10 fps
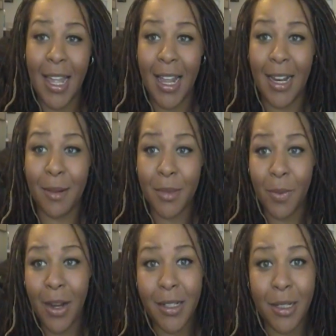And I'm
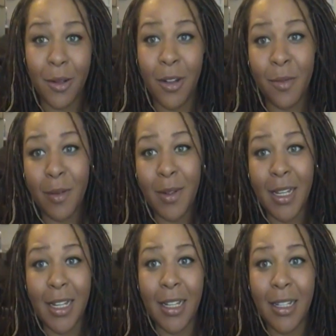surprised still with me
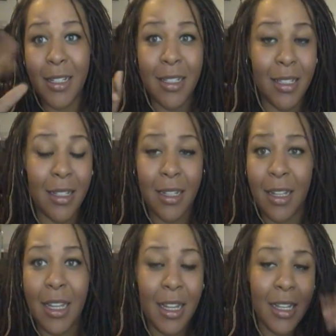because
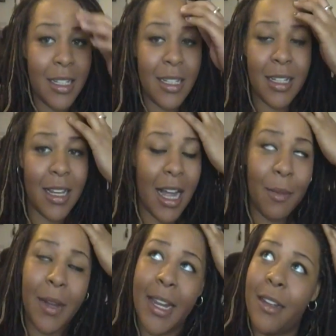it,
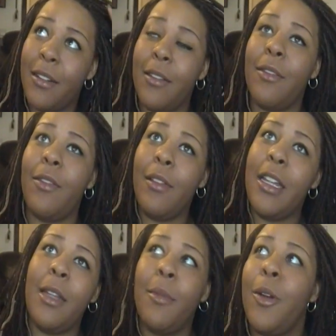I'm like
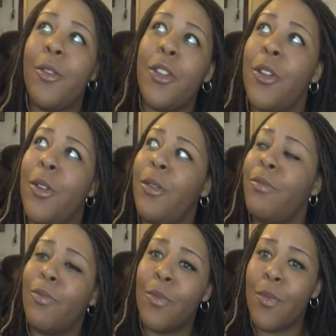emotional
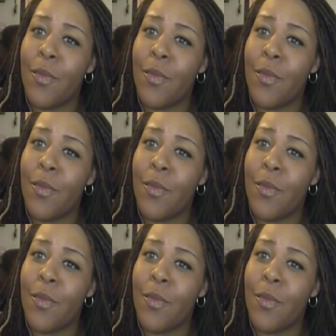